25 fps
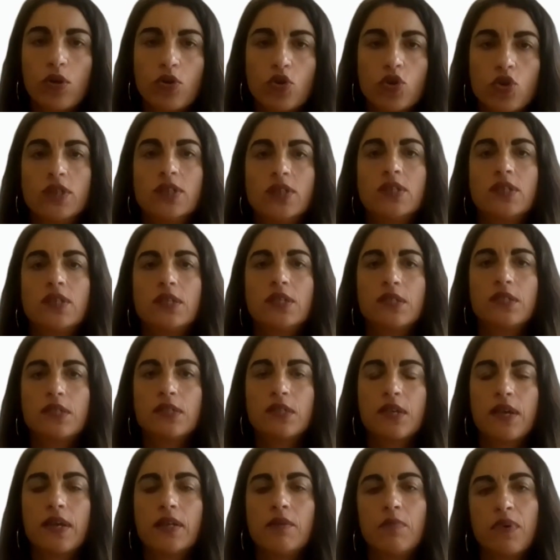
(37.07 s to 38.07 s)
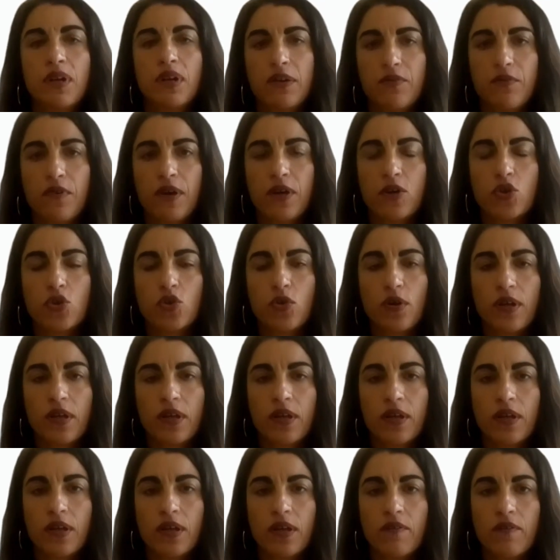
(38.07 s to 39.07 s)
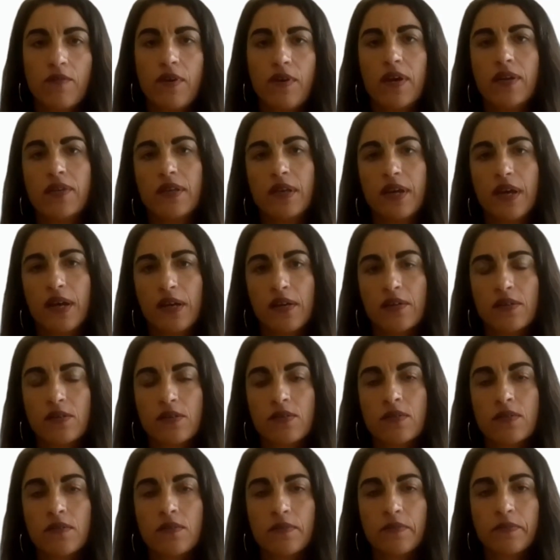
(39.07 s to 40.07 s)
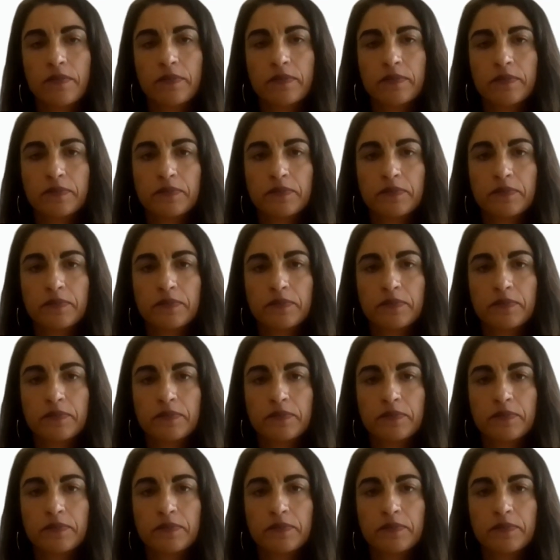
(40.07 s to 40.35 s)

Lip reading: logistics, and manufacturing verticals.